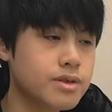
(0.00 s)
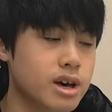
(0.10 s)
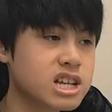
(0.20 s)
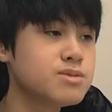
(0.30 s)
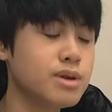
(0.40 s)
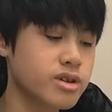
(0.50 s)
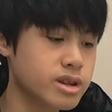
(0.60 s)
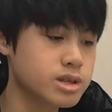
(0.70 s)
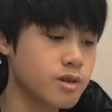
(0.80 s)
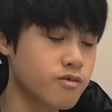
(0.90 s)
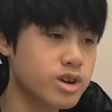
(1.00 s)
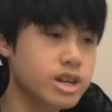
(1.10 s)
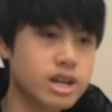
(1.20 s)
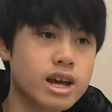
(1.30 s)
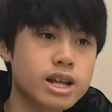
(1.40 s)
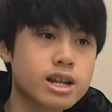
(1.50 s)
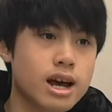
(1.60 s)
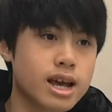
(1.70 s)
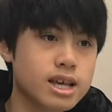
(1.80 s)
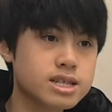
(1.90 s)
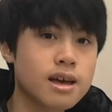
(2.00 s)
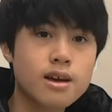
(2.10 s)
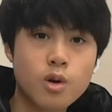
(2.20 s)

experience of reading and, I guess,